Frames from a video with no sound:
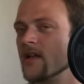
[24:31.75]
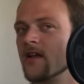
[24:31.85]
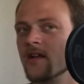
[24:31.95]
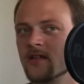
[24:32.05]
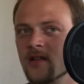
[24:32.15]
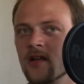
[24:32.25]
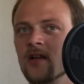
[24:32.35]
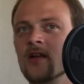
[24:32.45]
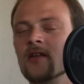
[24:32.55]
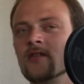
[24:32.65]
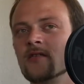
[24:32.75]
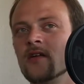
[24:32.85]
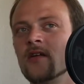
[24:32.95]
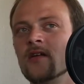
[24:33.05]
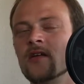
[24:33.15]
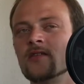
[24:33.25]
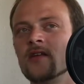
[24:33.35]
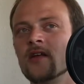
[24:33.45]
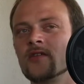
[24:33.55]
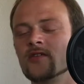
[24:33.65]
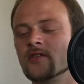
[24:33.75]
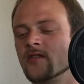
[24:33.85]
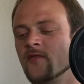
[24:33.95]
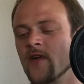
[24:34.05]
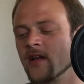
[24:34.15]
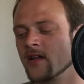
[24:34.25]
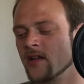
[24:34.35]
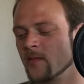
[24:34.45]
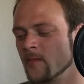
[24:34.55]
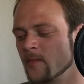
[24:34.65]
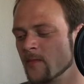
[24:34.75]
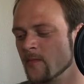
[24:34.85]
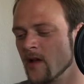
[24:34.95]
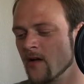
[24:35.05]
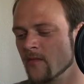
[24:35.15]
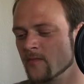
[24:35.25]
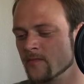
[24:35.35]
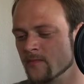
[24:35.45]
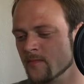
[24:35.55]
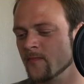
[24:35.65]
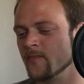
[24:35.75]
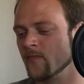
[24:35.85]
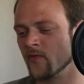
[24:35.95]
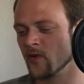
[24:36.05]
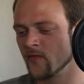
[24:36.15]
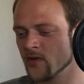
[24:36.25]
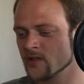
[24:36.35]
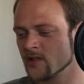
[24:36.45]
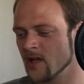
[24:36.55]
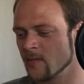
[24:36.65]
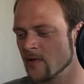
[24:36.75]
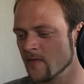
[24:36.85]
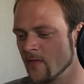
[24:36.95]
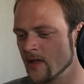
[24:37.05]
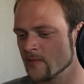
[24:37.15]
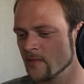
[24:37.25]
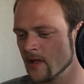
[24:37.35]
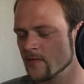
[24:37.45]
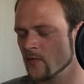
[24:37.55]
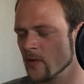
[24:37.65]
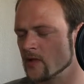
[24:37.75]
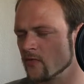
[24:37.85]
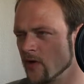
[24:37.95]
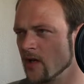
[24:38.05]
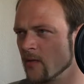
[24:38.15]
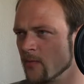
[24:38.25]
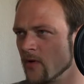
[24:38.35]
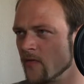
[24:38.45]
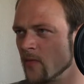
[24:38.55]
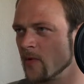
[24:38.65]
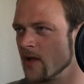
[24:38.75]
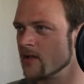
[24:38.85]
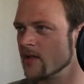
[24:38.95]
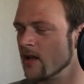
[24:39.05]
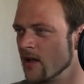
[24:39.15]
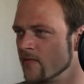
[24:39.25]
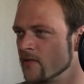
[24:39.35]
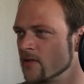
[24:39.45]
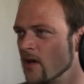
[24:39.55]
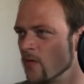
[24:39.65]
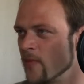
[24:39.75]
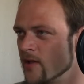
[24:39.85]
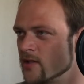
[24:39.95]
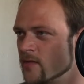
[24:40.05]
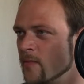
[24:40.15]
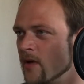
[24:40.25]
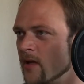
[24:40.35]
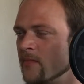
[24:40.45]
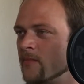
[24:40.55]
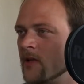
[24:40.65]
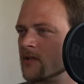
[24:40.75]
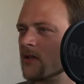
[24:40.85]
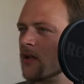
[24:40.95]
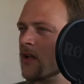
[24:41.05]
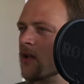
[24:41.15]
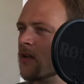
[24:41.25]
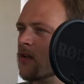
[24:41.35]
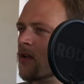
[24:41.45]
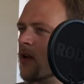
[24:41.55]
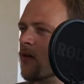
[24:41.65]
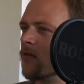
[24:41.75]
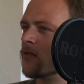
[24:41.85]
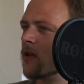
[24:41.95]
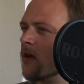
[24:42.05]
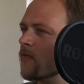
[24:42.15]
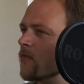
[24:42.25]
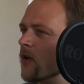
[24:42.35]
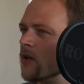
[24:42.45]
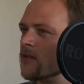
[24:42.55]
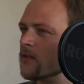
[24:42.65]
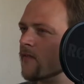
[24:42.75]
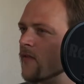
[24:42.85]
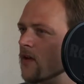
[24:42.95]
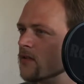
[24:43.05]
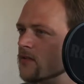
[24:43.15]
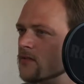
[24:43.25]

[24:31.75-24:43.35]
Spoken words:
Exactly, and it's like just the fact that I'm now, for the first time, last few months, reading a book from 1911, Our Magic by Mescaline and Dao. I forget his Devant.